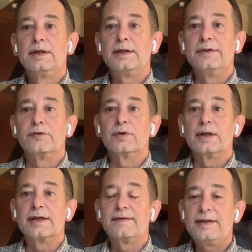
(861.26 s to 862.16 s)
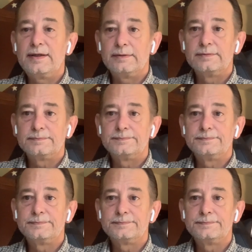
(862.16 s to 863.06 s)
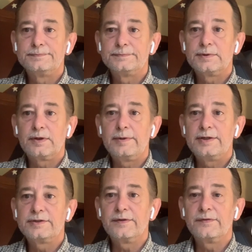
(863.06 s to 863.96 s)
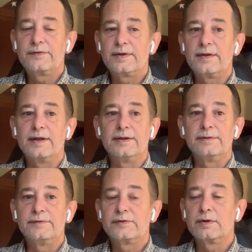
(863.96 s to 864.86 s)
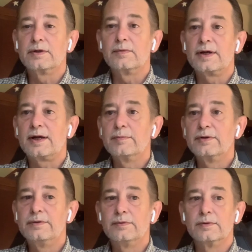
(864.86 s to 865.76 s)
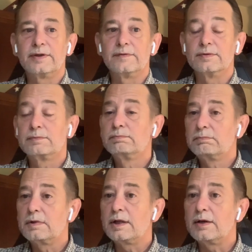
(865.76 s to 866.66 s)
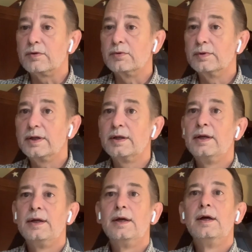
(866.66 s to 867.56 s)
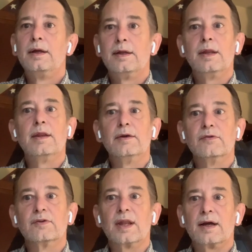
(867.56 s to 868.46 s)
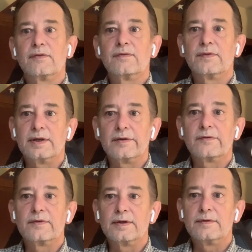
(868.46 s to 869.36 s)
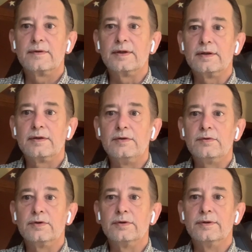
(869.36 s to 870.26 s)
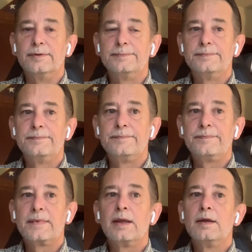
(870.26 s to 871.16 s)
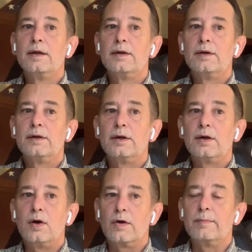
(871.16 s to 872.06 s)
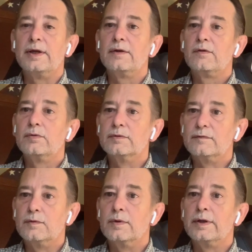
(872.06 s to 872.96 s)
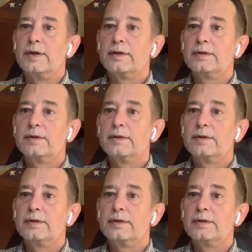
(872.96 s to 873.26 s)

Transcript: internal IT automations, and then you start going hybrid or even cloud only. There's lots of things that you could automate to avoid